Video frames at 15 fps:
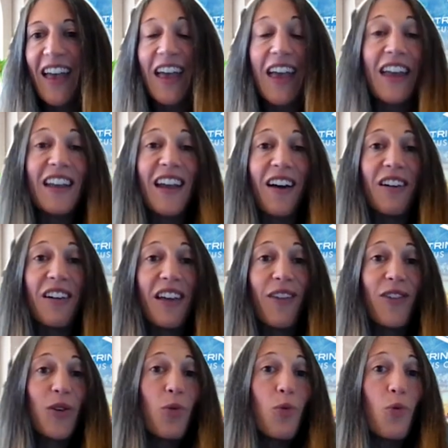And
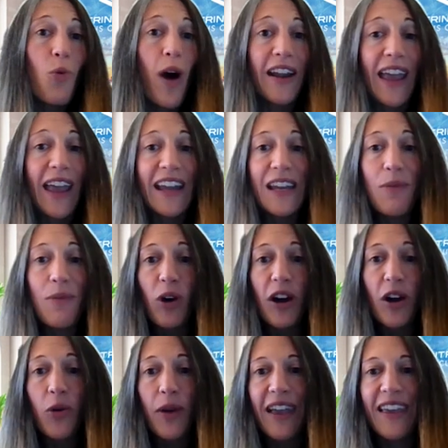if you want any
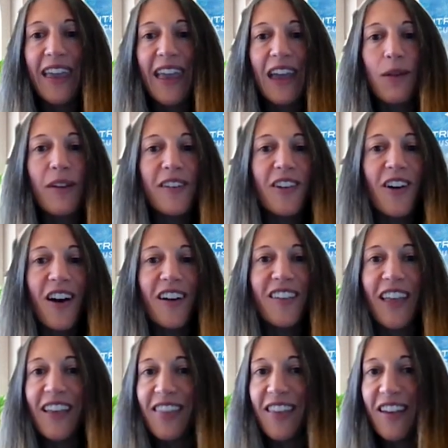more quick cannabis
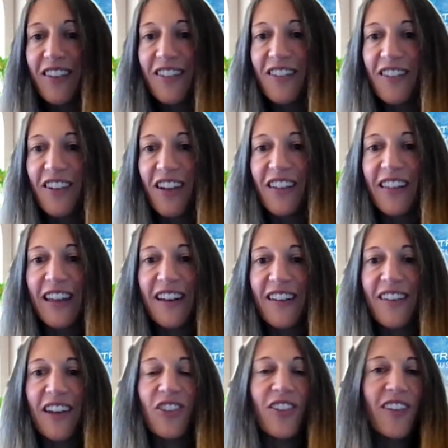talks like this on the
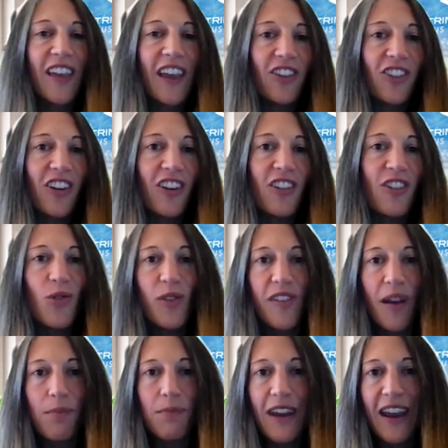latest legislation,
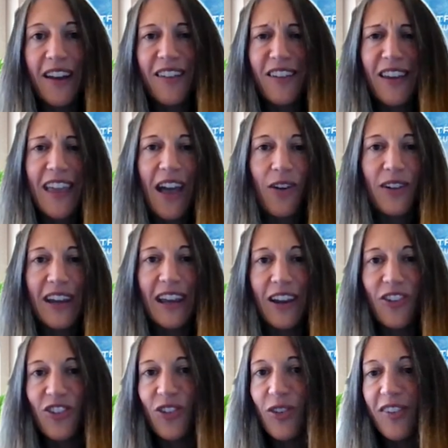news updates, accounting
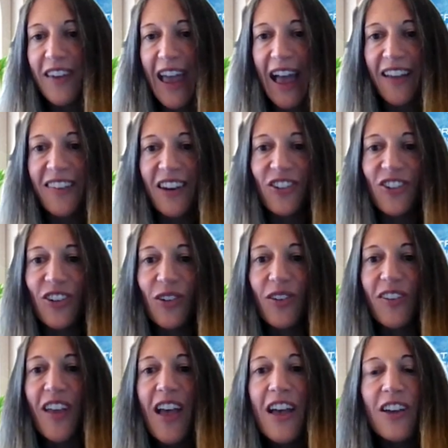issues, tax
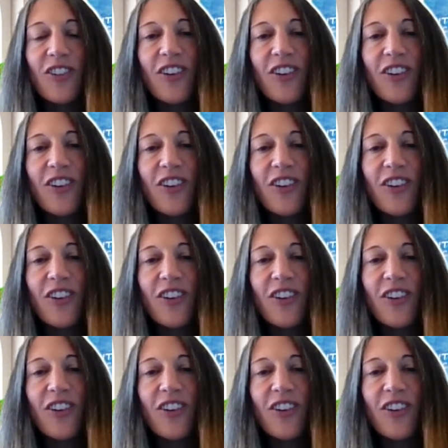issues,